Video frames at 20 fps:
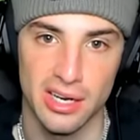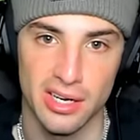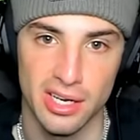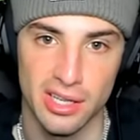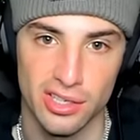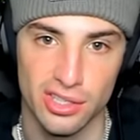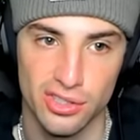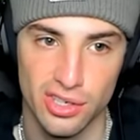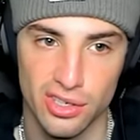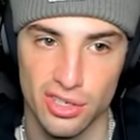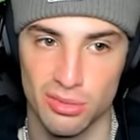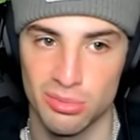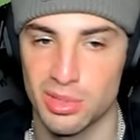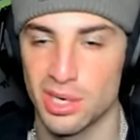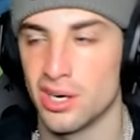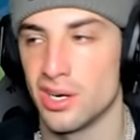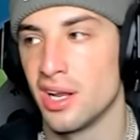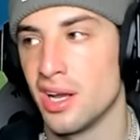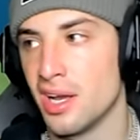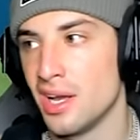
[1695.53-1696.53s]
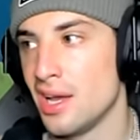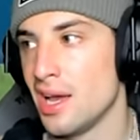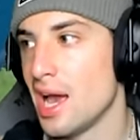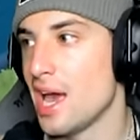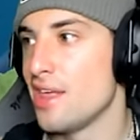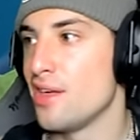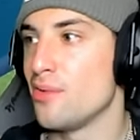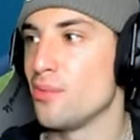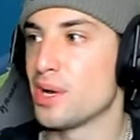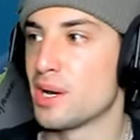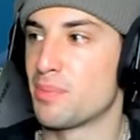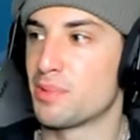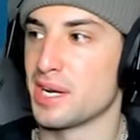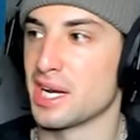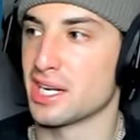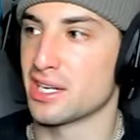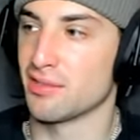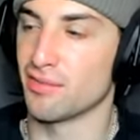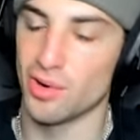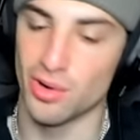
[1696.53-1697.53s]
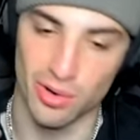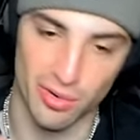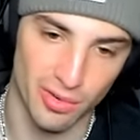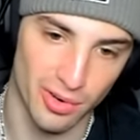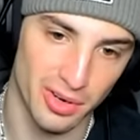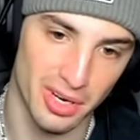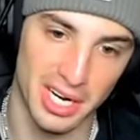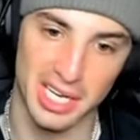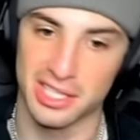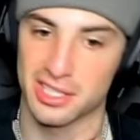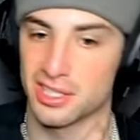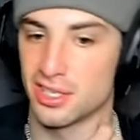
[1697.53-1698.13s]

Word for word: another Trick Room turn. And then we can Protect our Volcarona next